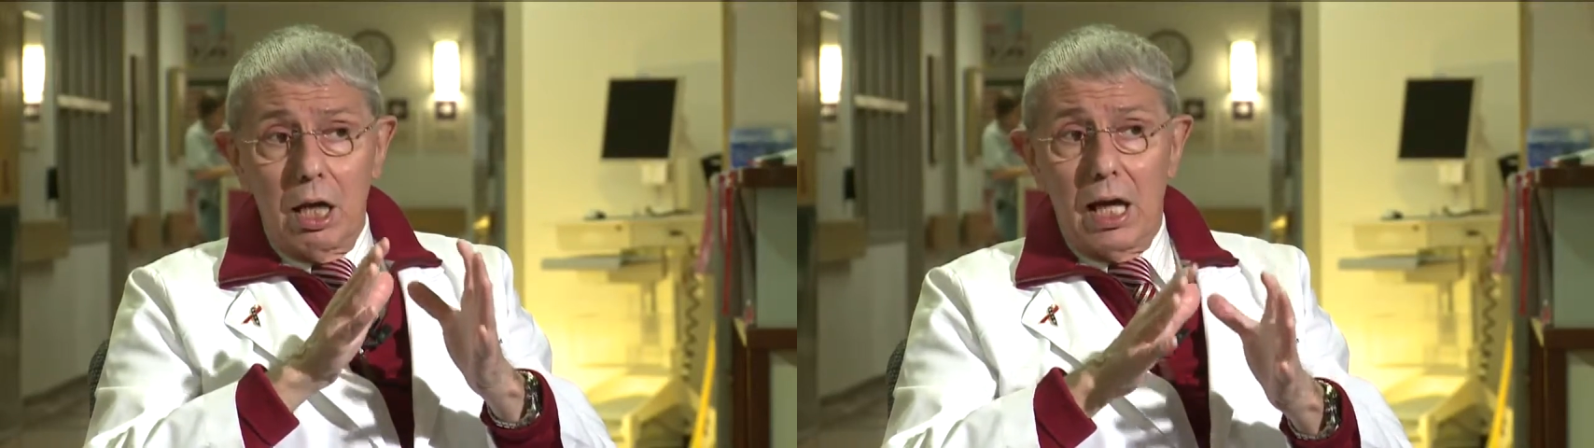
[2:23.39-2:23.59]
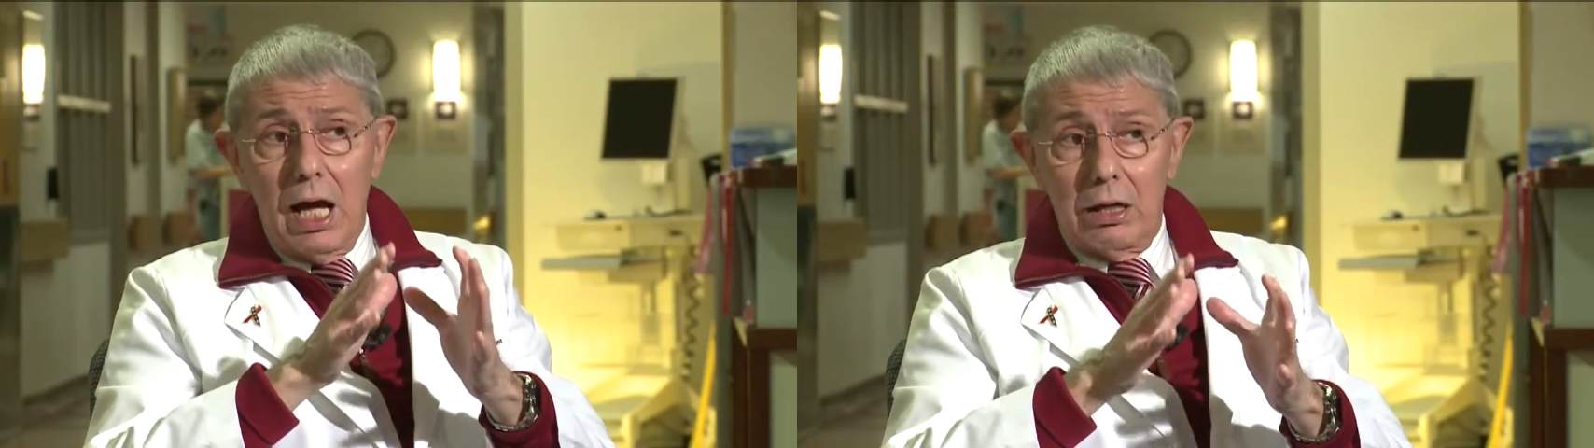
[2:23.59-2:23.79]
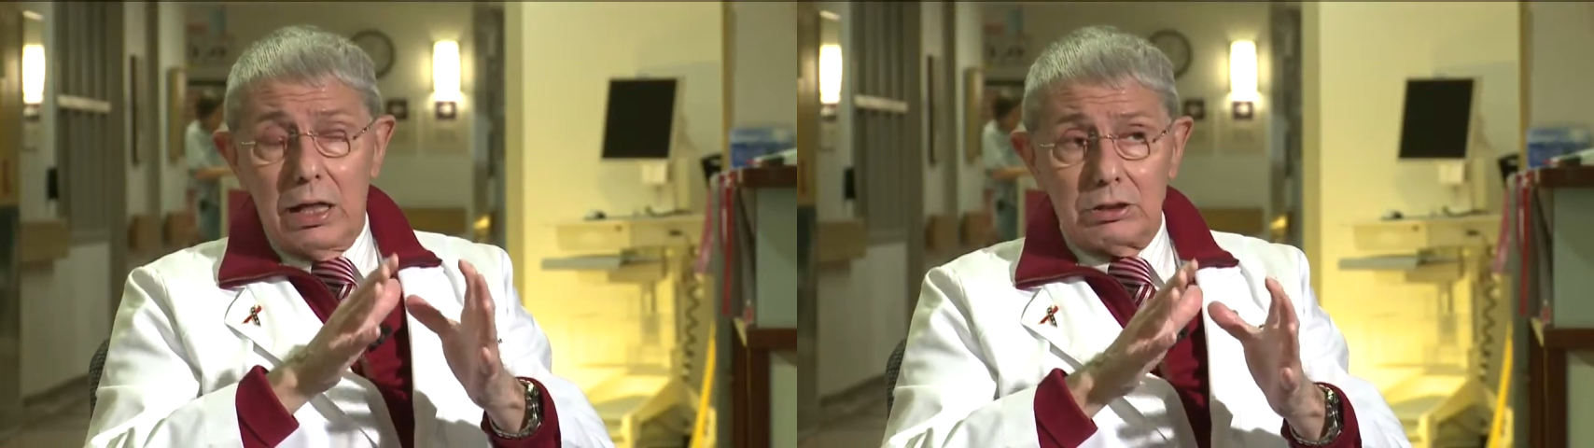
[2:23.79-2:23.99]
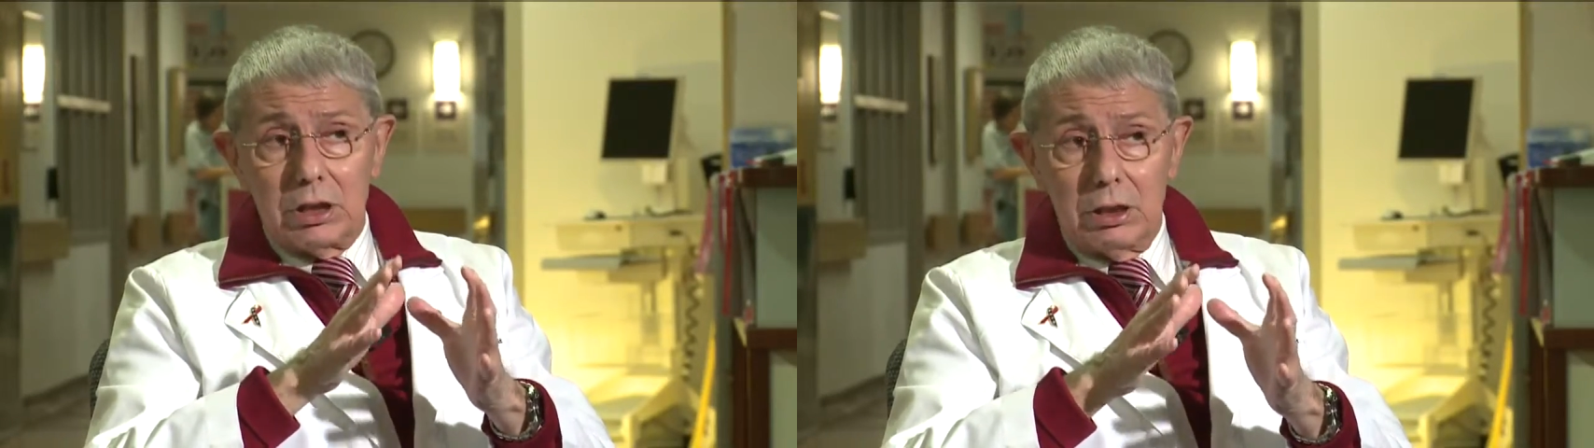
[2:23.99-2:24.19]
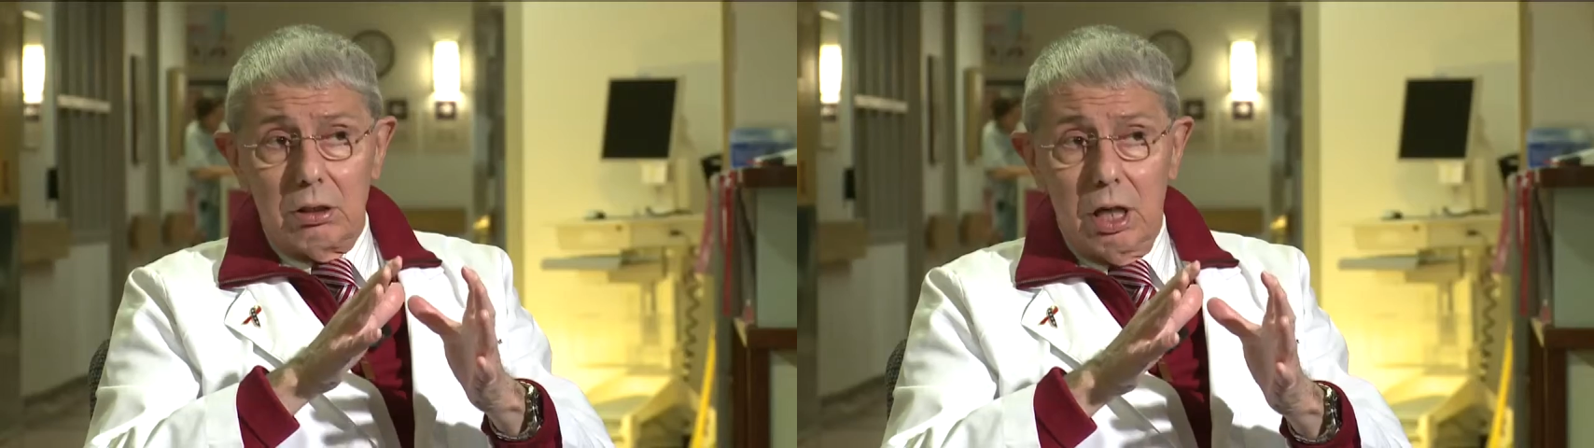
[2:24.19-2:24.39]
allowed
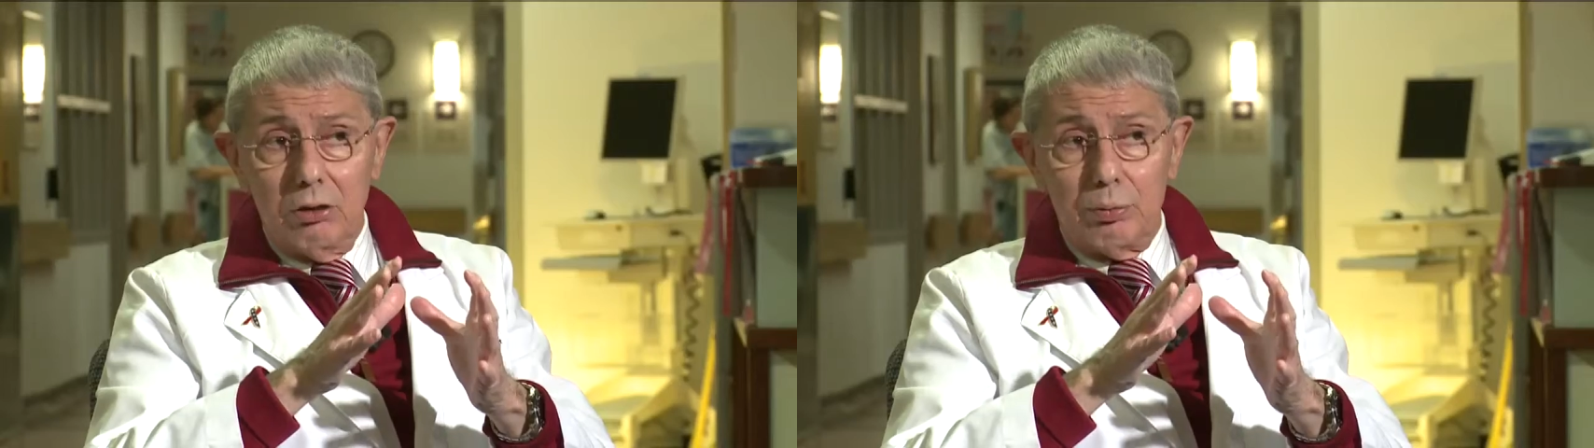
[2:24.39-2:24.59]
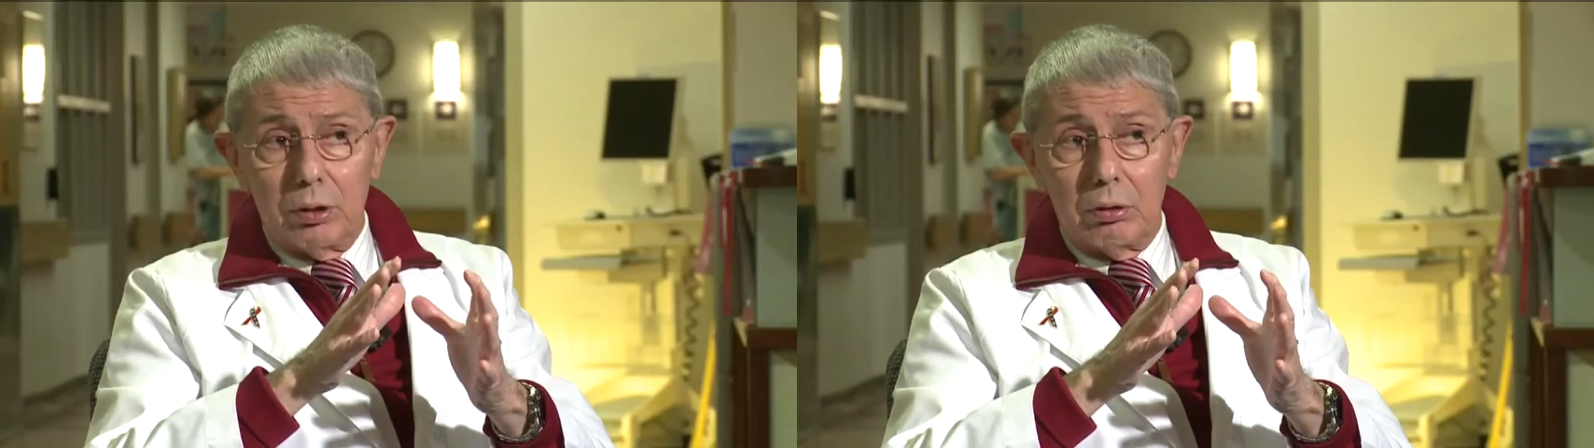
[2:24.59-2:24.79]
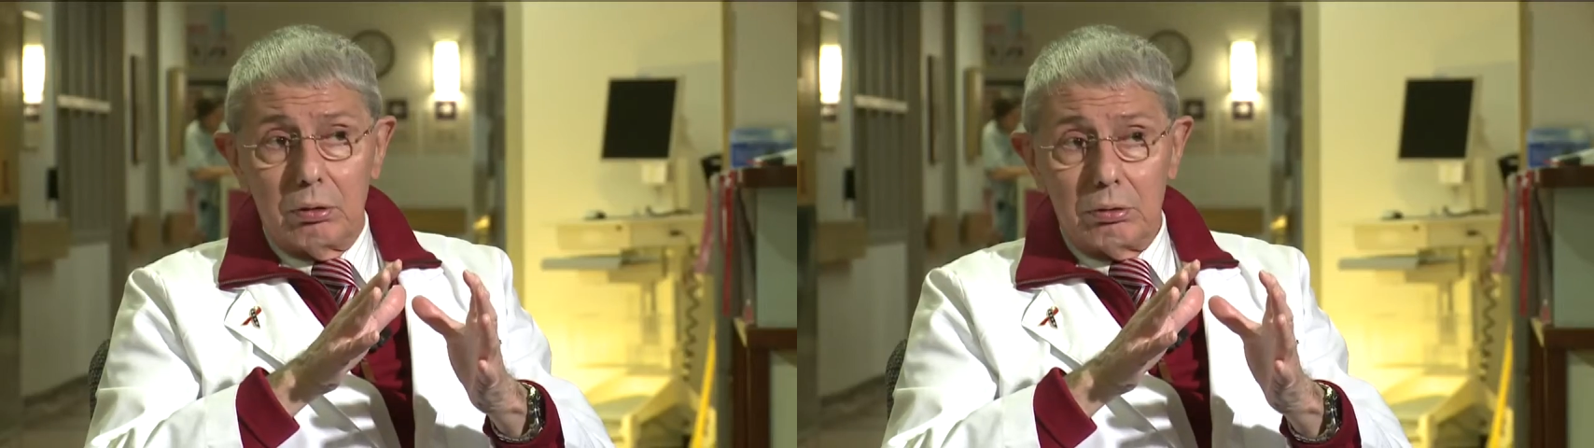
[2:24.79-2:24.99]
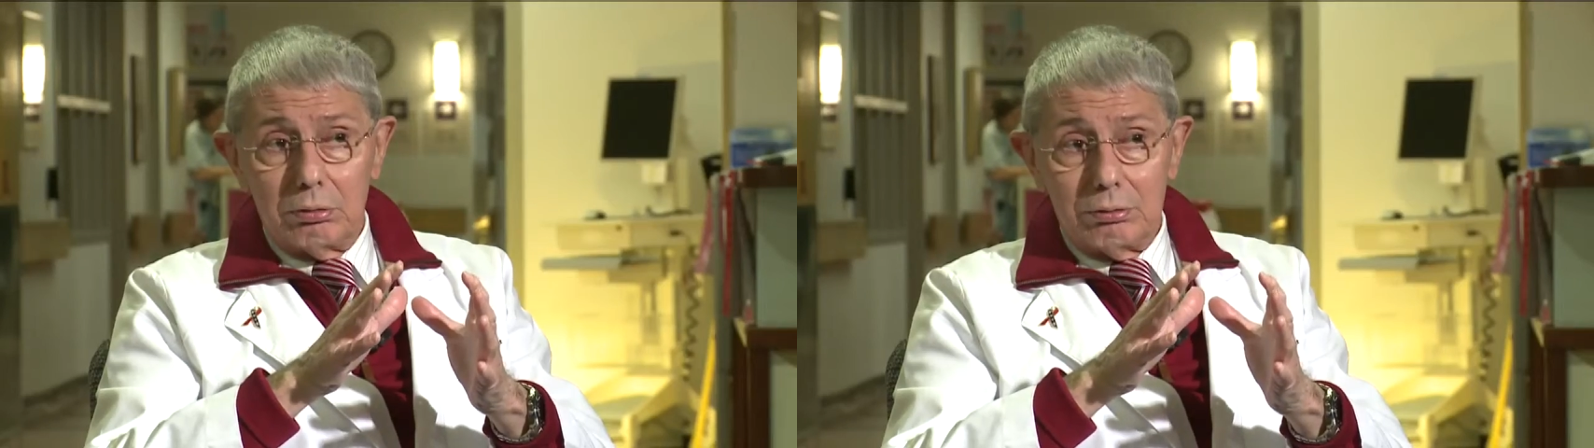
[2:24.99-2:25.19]
outside the hospital.